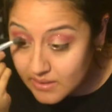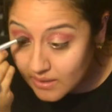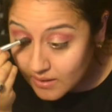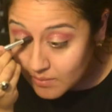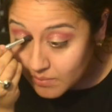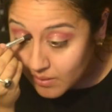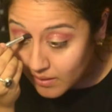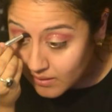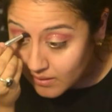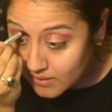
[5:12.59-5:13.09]

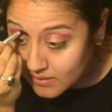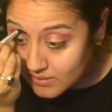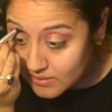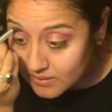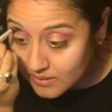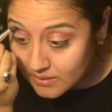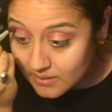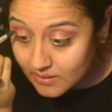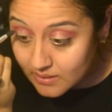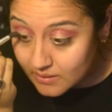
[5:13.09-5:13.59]
Harry Potter is
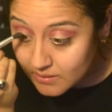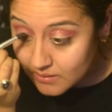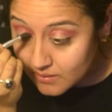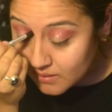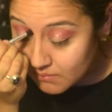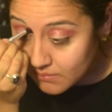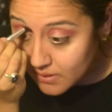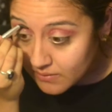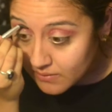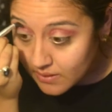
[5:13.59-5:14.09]
like
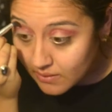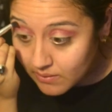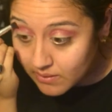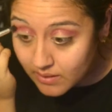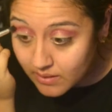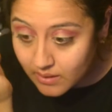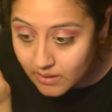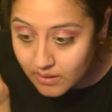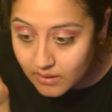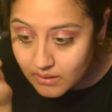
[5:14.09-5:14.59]
literally my
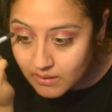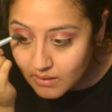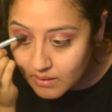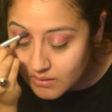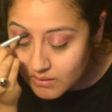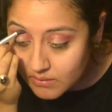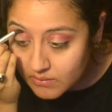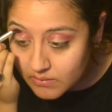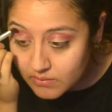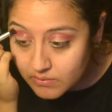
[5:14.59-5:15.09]
favorite thing
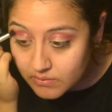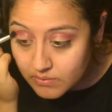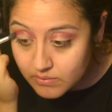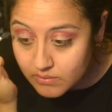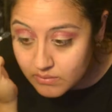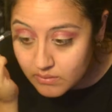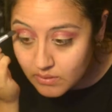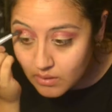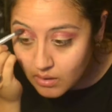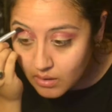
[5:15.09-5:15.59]
of
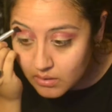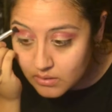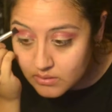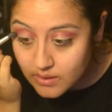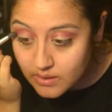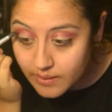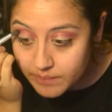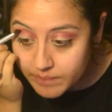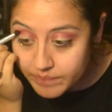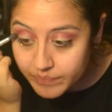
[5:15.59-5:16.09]
all
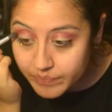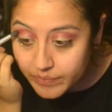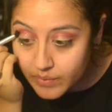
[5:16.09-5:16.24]
time.